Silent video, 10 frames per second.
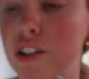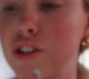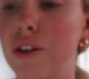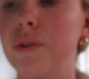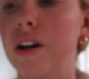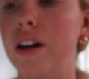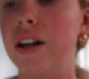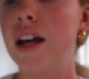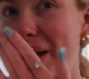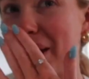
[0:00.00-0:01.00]
is so good.
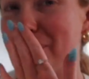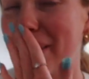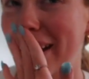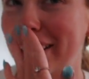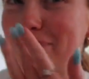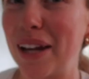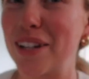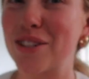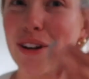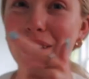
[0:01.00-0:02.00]
Like I
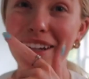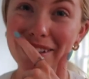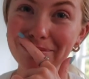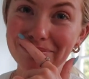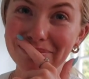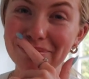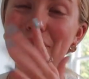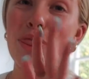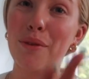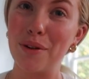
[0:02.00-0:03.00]
started
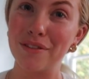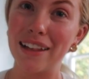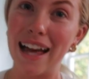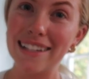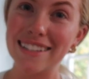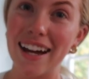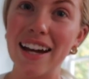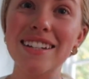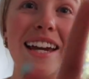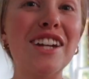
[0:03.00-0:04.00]
Throne of Glass,
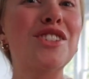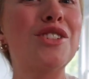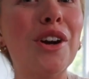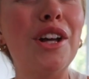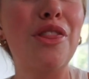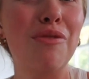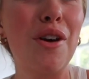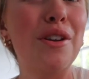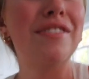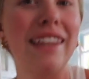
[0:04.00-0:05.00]
guys. I started
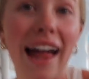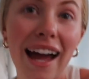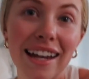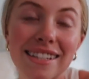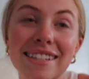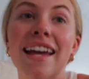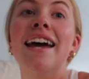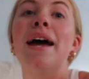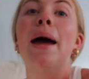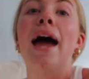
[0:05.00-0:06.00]
Throne of Glass.
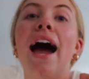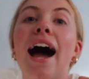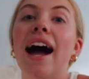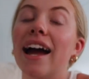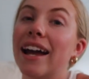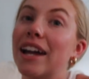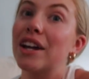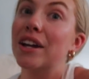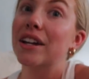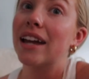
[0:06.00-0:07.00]

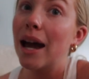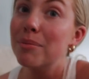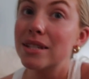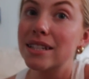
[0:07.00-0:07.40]
I kept